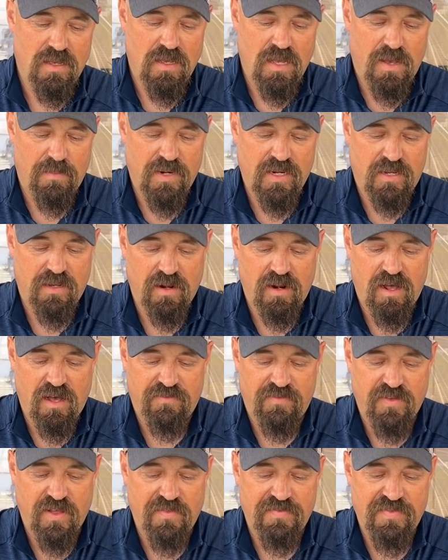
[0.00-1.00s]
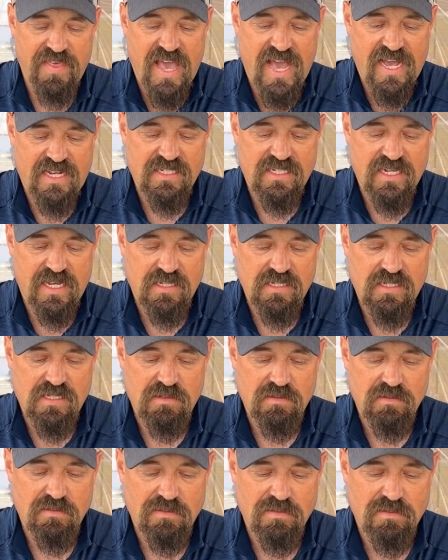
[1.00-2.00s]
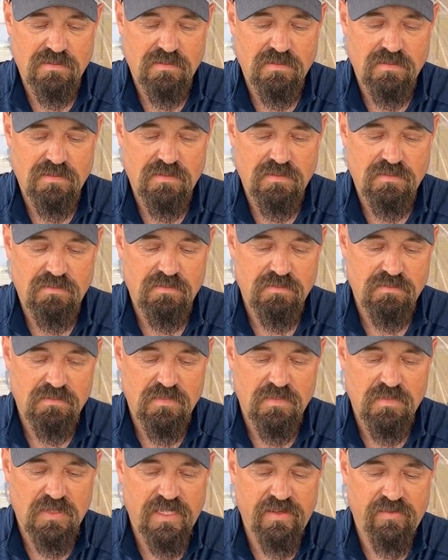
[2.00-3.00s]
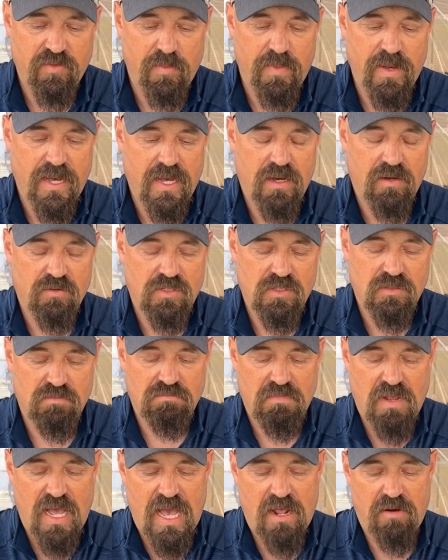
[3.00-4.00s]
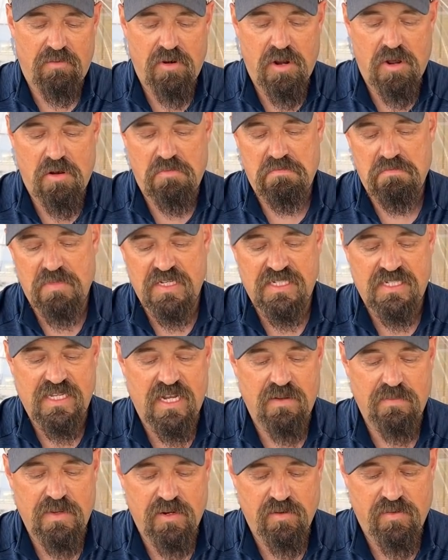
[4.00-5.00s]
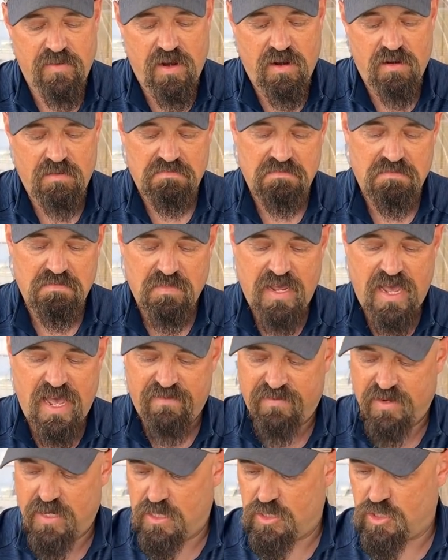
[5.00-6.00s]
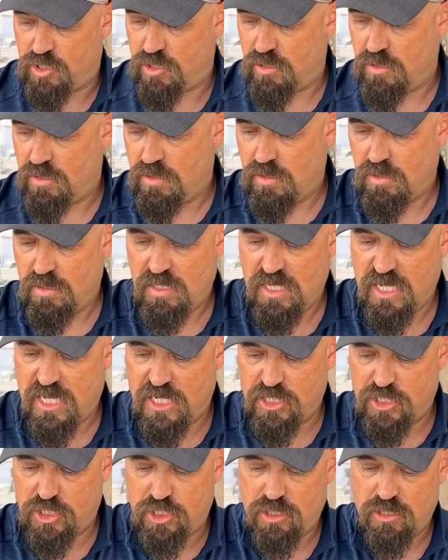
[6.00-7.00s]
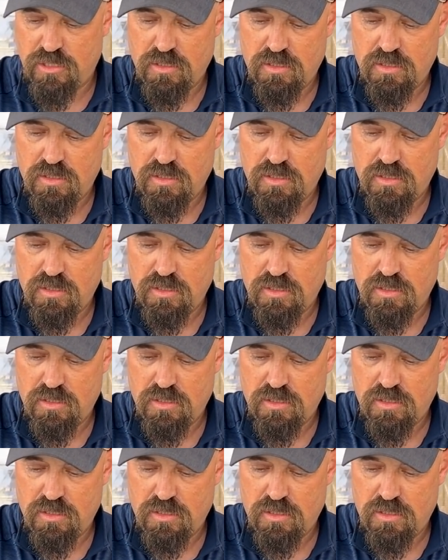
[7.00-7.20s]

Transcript: I'm gonna cut off the excess. Leave about, I don't know, a centimeter there, 1/2 inch-ish.